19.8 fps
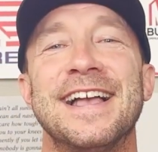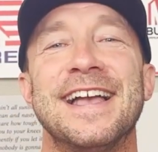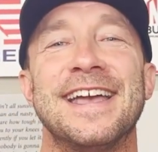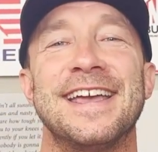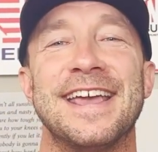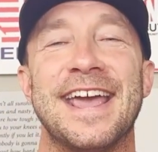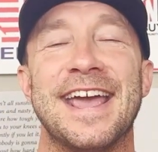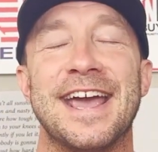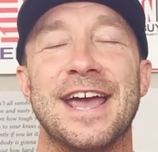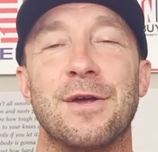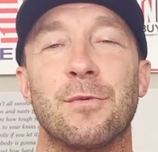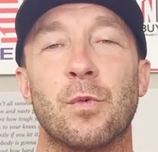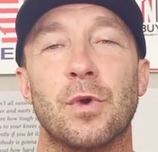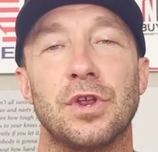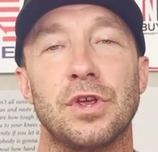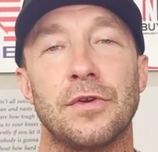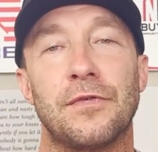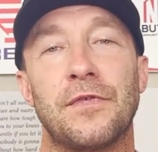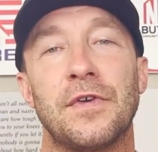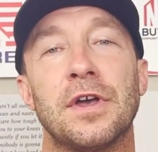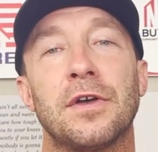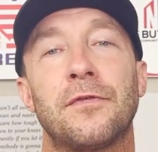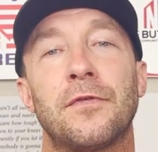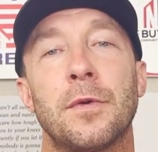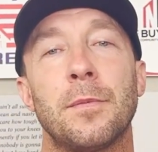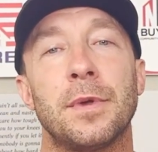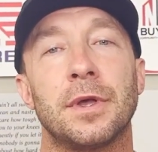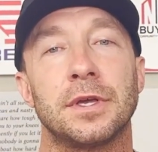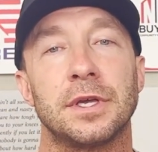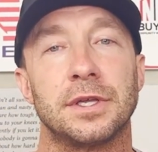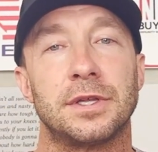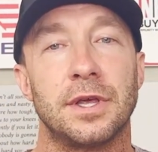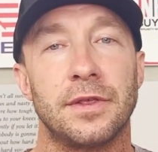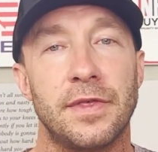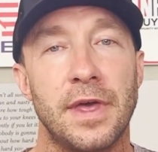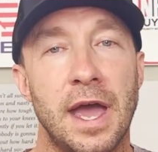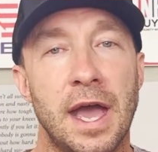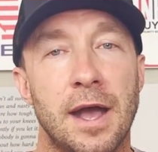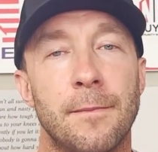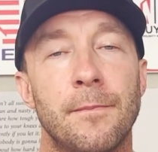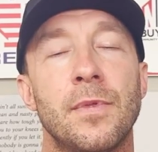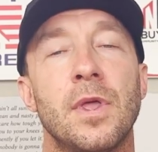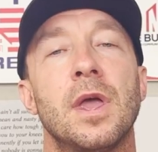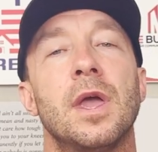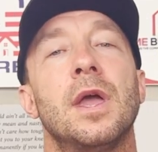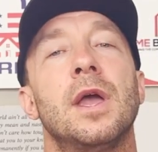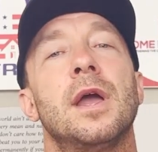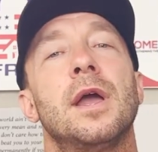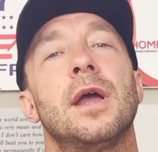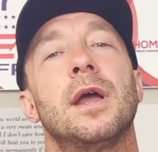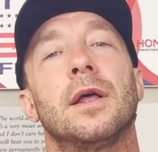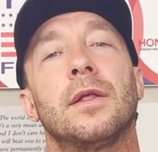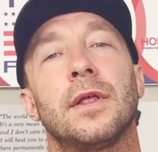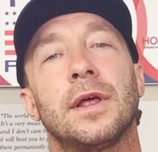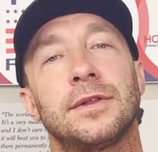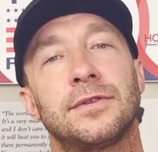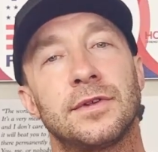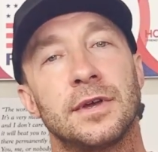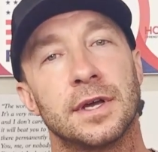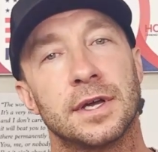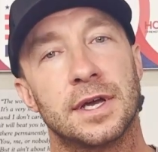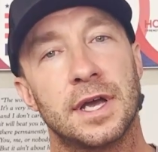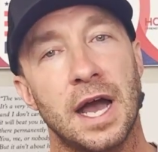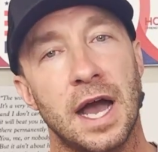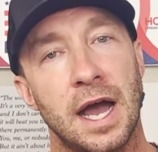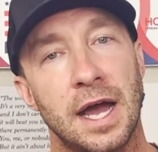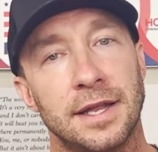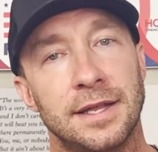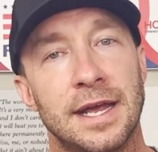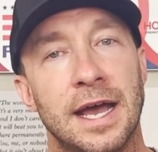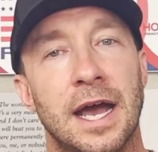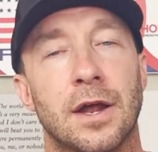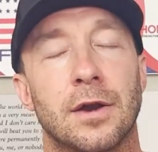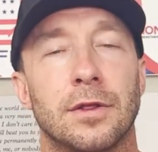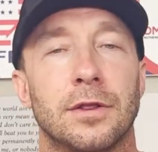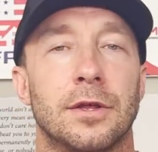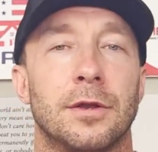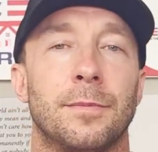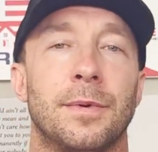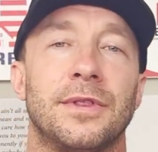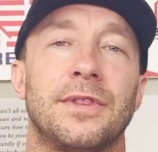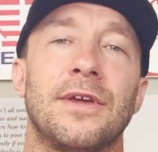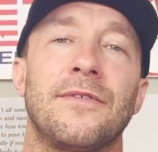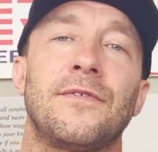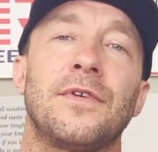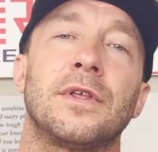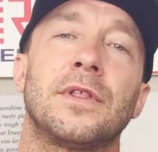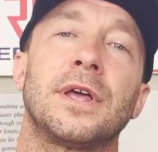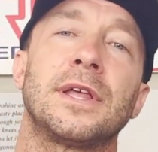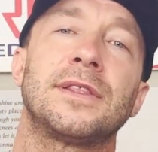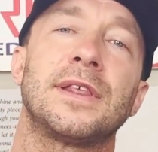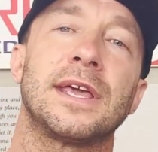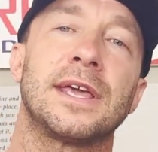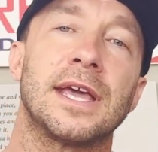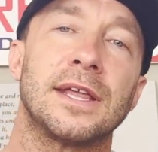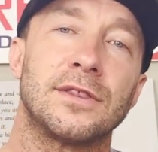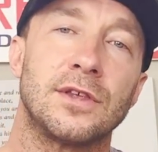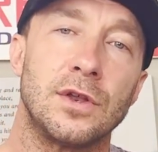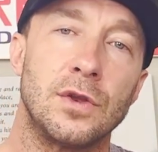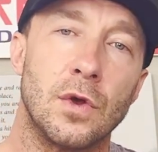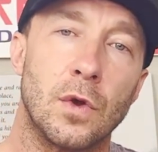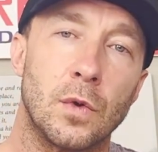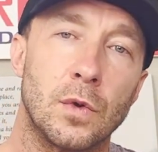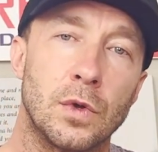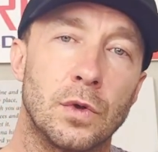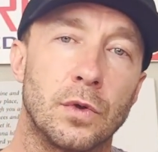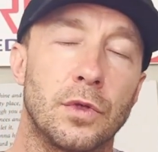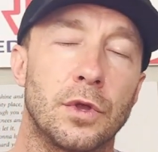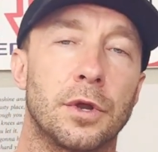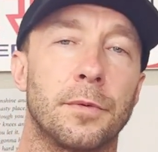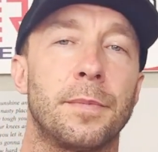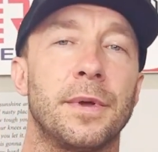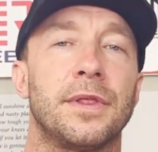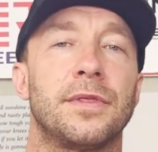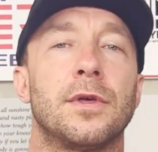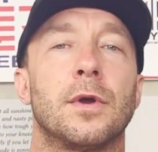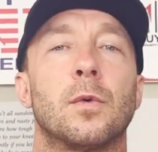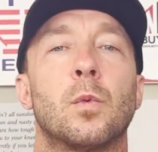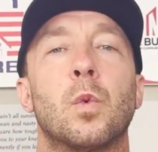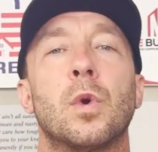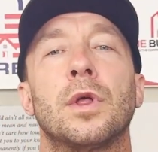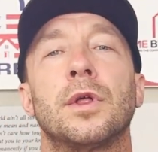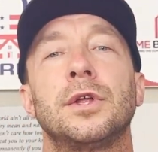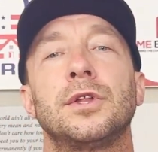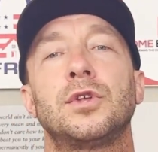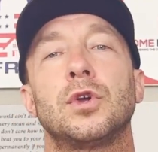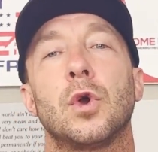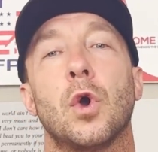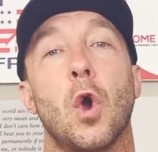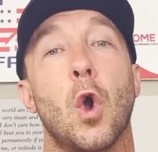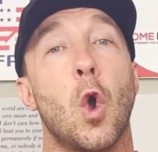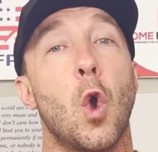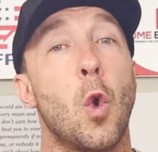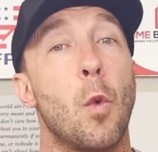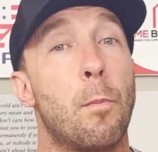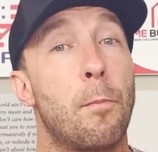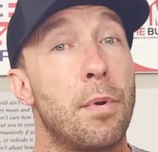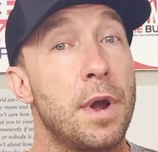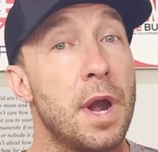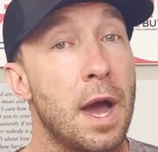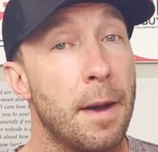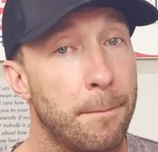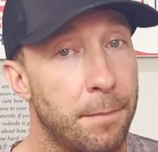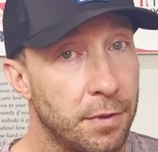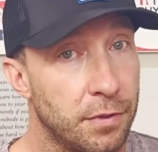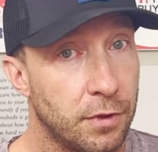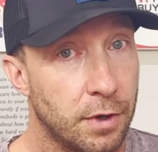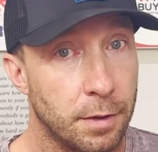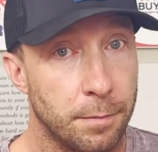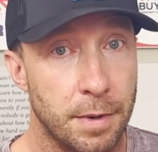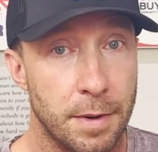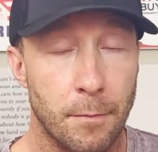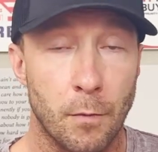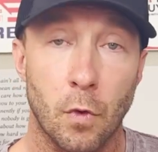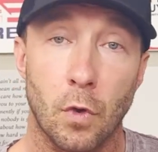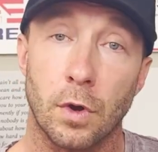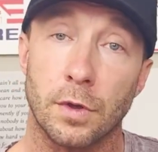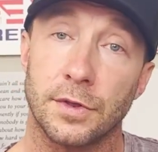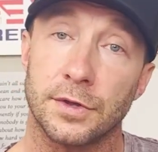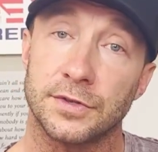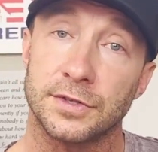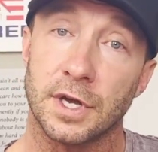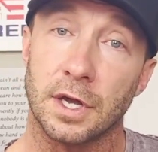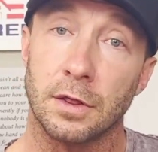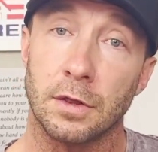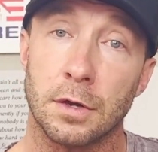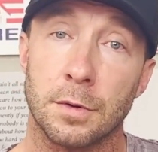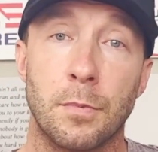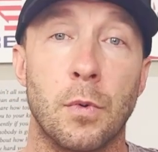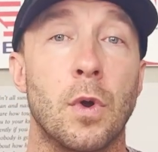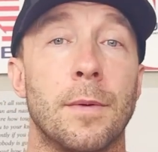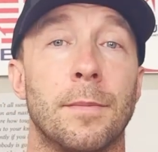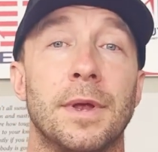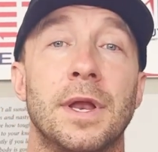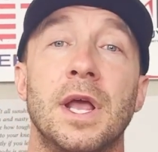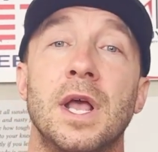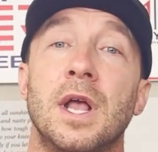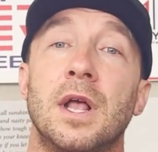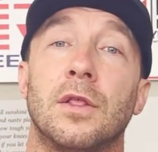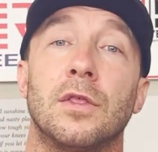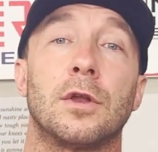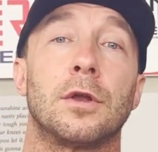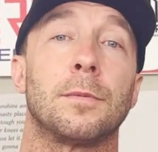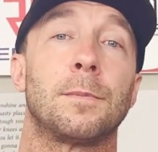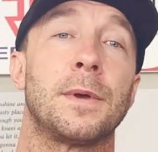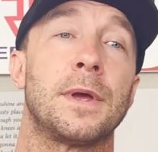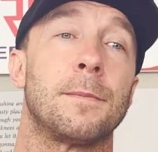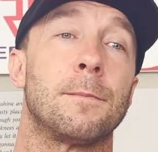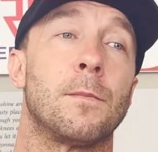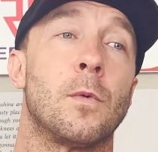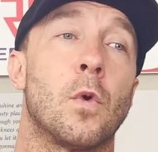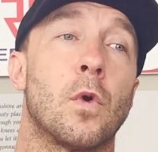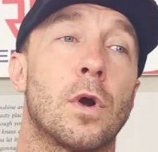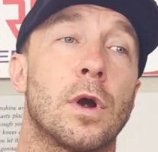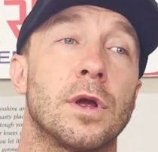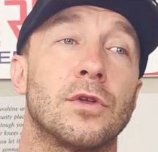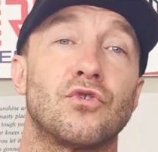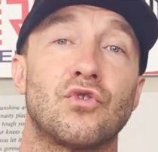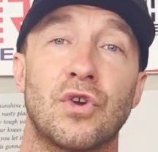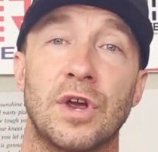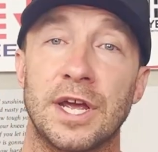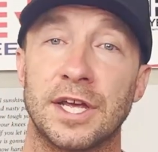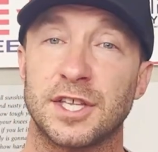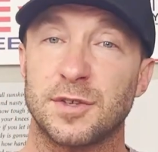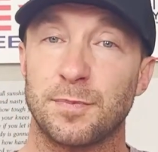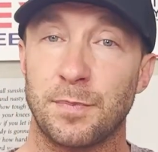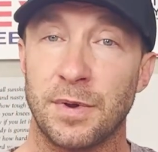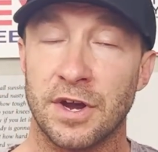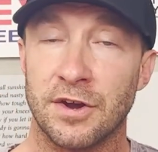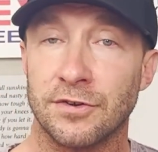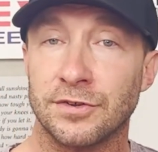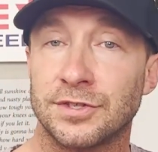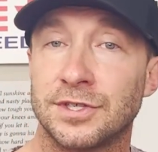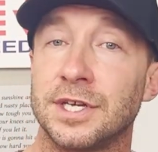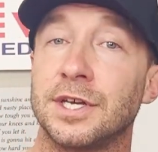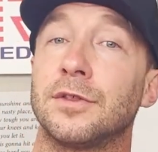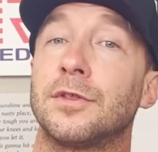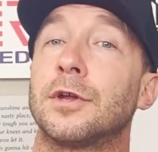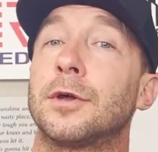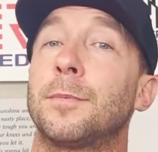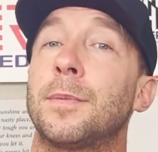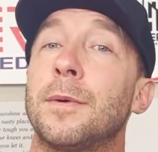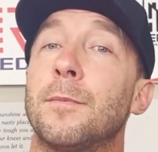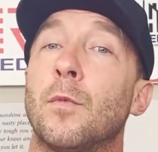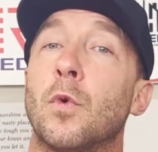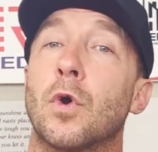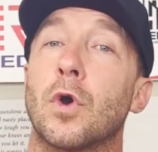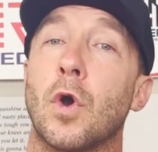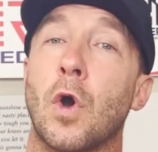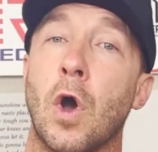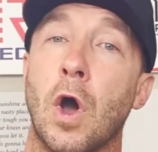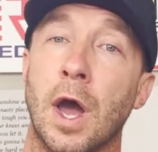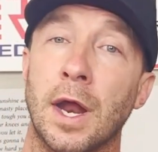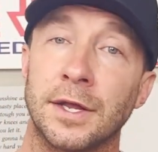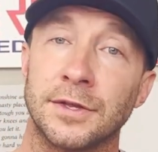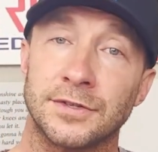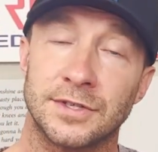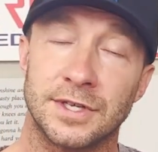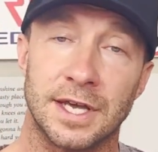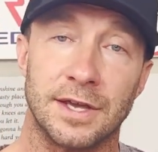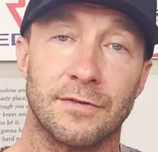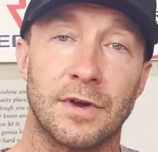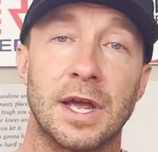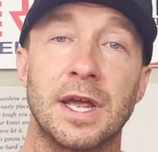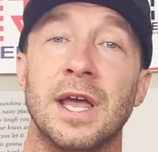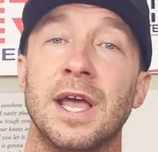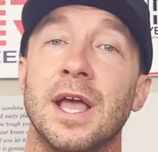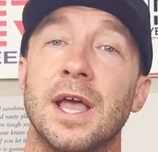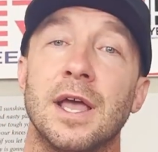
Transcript: And when you feel familiar to them, it lets their guard down a little bit. They feel like they get to know you a little bit. They're willing to open up a little bit more on the seller appointment. A little bit more transparency, a little bit more honesty, right?